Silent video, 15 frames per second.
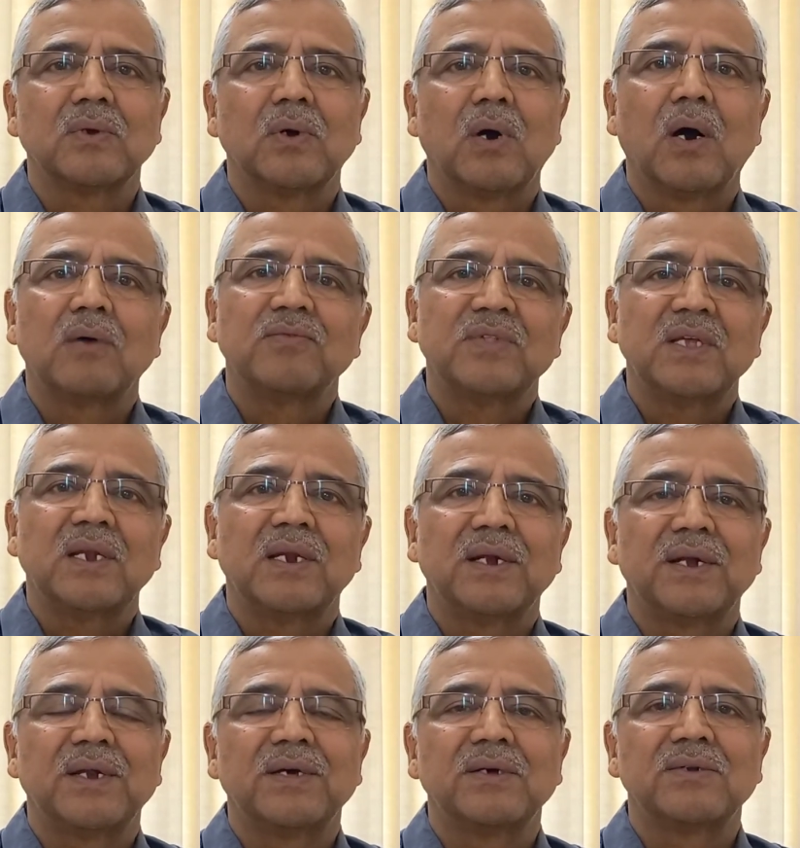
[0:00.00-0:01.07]
of the
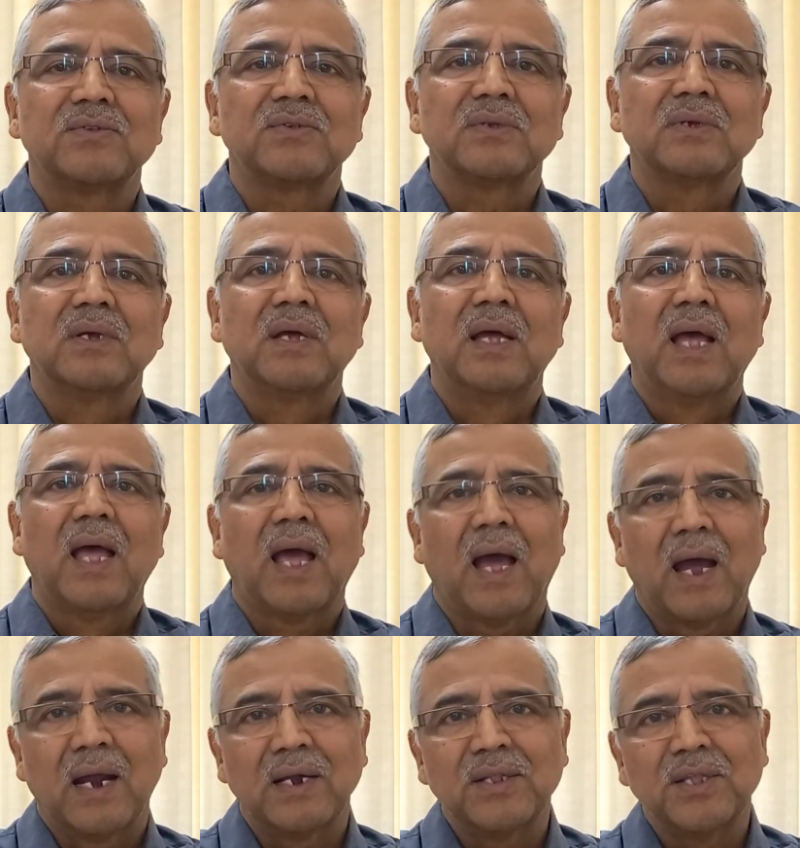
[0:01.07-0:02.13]
lenders
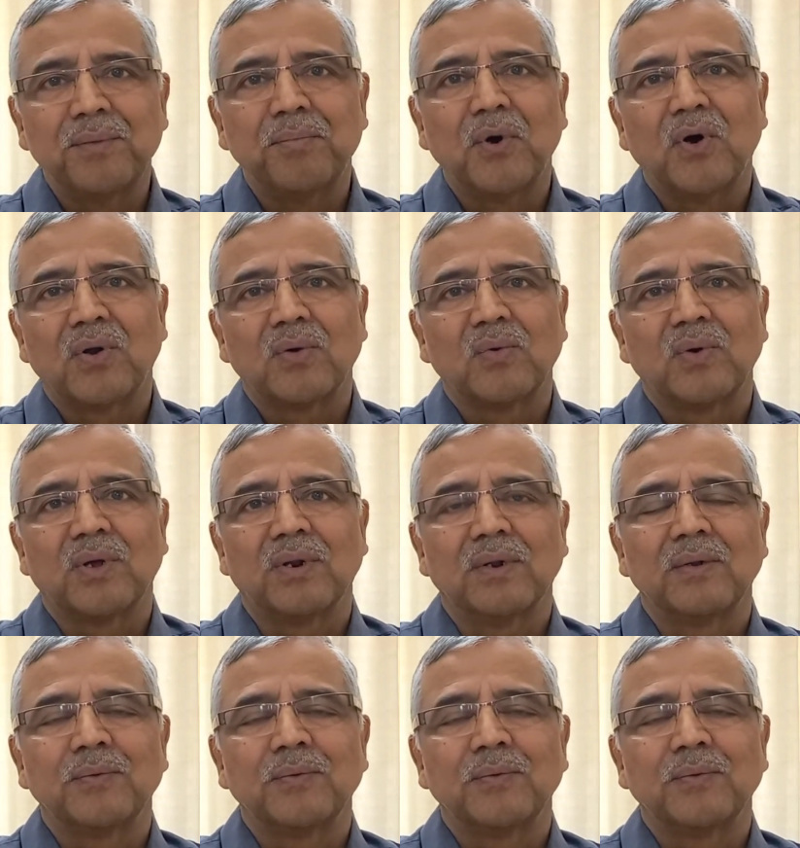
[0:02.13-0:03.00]
and the borrower,